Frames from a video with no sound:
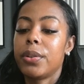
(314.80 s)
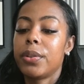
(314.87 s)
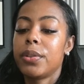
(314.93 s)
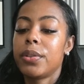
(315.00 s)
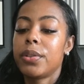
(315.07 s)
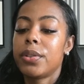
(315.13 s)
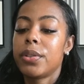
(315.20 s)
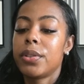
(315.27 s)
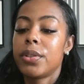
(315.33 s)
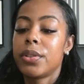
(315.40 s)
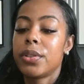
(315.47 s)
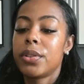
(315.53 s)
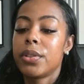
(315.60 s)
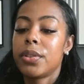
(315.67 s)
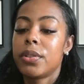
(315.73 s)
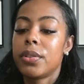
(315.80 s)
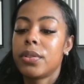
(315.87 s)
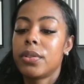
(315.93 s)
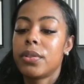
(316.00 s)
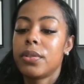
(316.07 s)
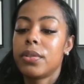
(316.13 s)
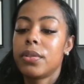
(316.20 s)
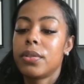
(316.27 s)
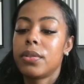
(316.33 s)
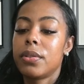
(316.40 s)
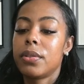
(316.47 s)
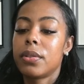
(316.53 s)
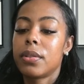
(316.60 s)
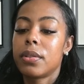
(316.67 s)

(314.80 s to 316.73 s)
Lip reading: (no one is talking)